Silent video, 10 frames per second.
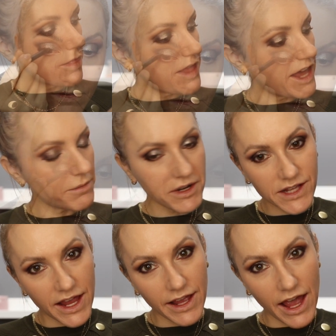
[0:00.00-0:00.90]
Then I'm going to
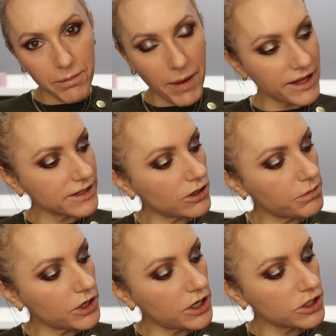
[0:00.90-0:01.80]
take a pencil
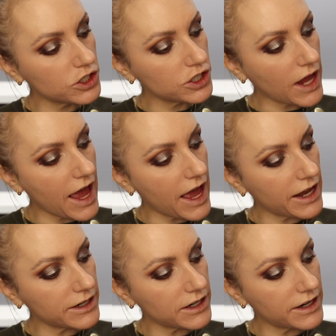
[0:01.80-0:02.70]
brush
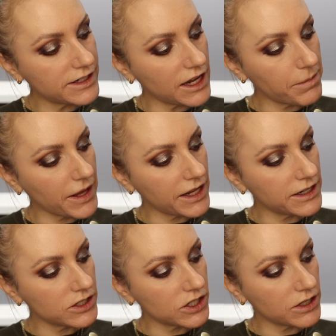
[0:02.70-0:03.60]
and dip
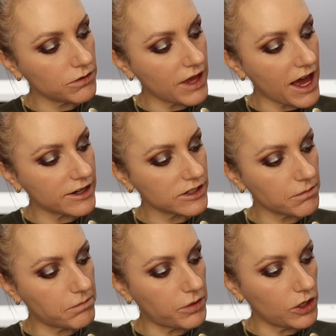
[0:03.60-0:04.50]
into that
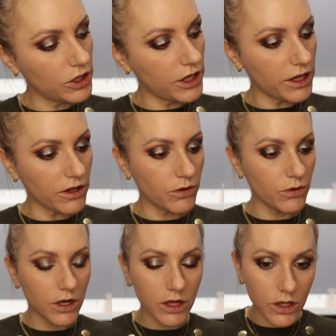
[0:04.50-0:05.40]
blue